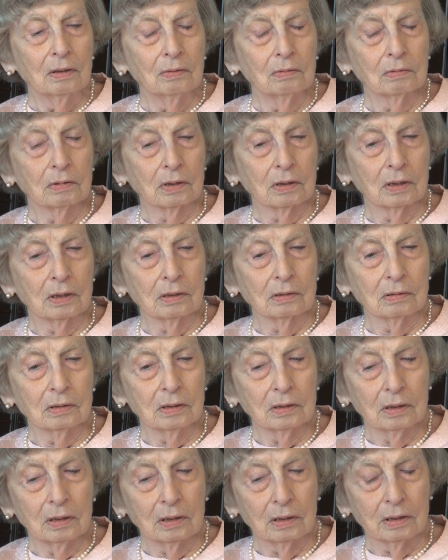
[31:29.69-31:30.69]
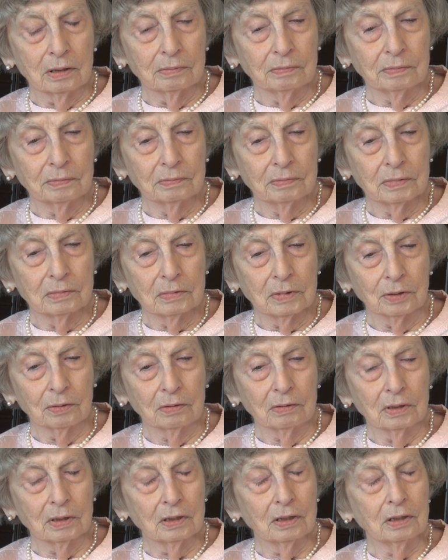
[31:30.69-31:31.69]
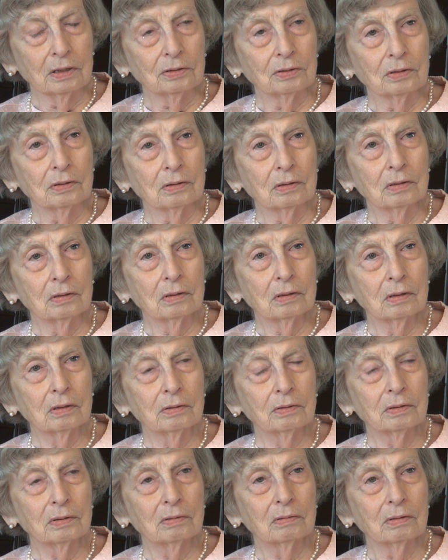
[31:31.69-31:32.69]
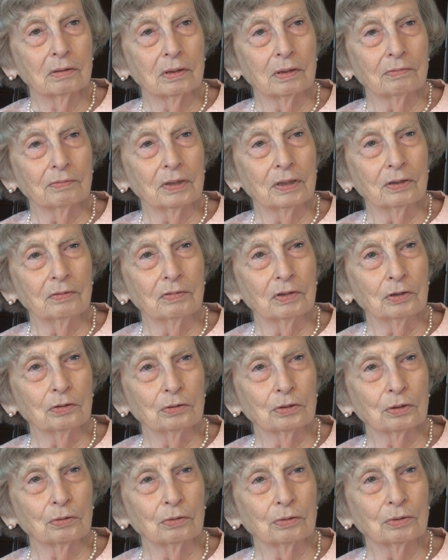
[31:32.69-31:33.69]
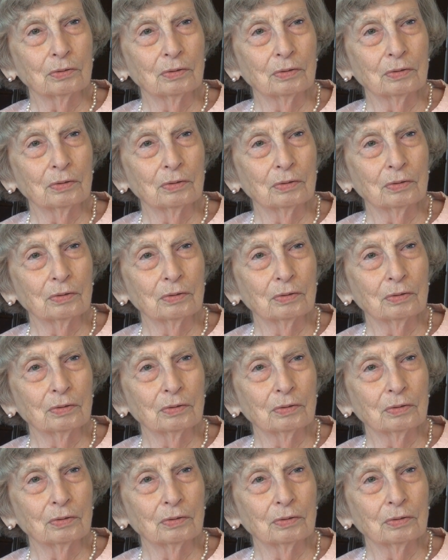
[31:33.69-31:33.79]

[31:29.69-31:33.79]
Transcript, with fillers: work on uh, accreditation. At the well, I find schools. it